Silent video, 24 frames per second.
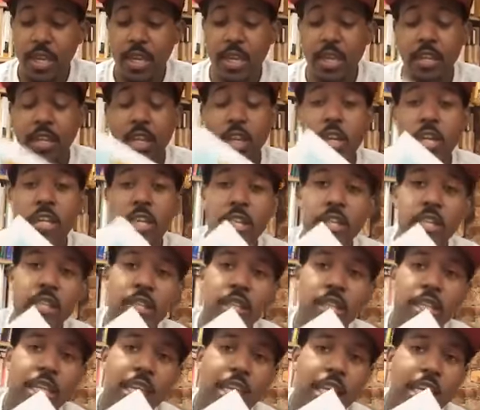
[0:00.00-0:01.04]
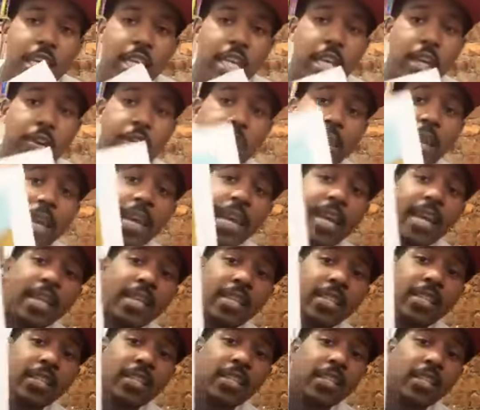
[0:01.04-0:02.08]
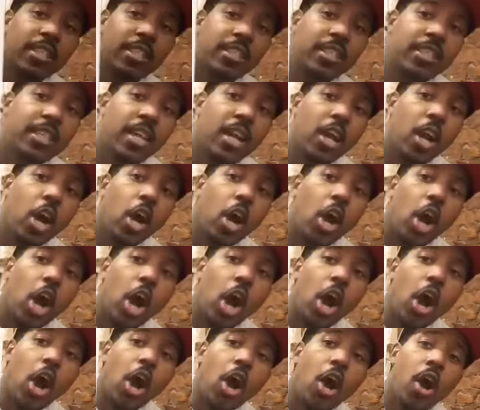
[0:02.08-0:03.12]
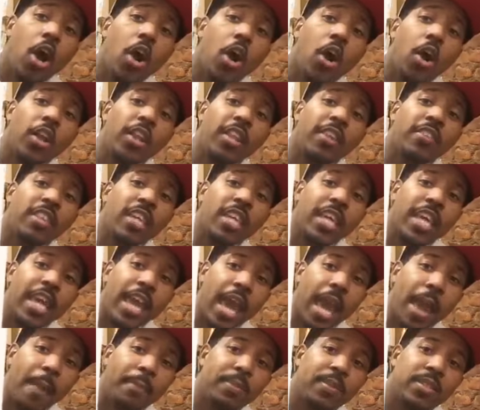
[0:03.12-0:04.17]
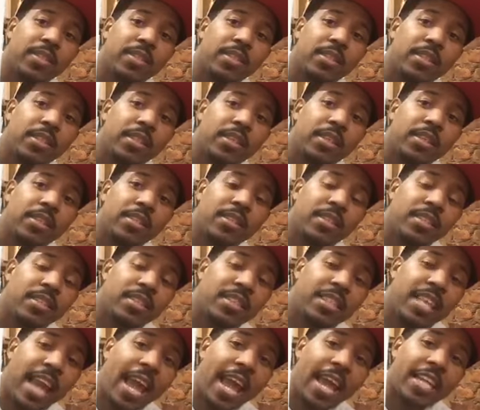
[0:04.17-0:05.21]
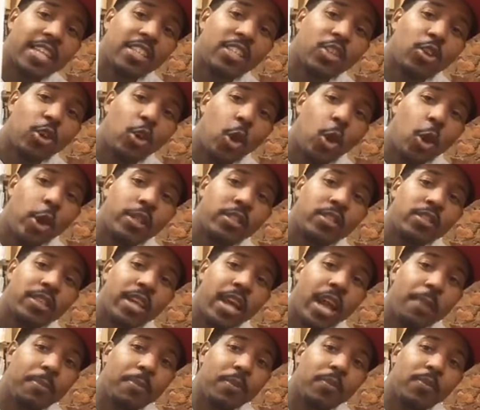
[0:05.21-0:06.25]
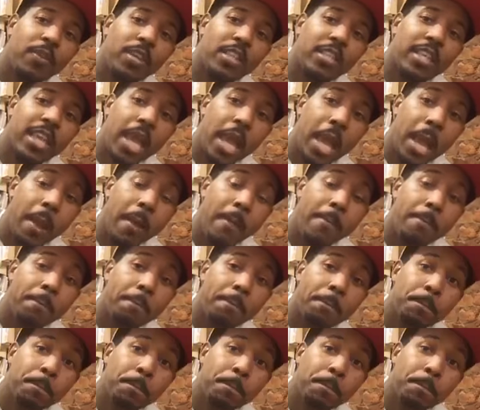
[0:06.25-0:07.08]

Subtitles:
And look, here he is, all of the caps stacked on top of his head.